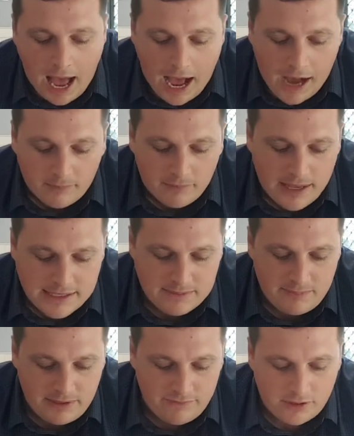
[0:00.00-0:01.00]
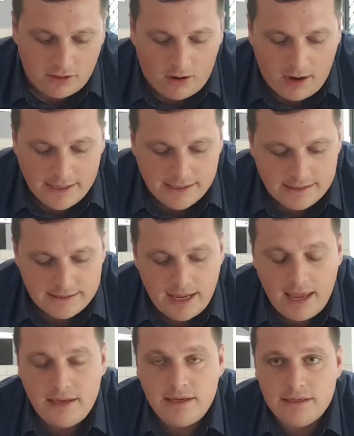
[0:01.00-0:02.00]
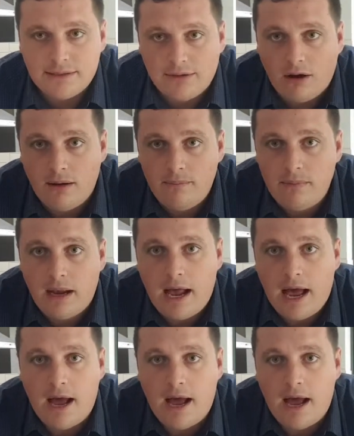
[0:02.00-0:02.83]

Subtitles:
As a bit of a guide, in 10 years' time,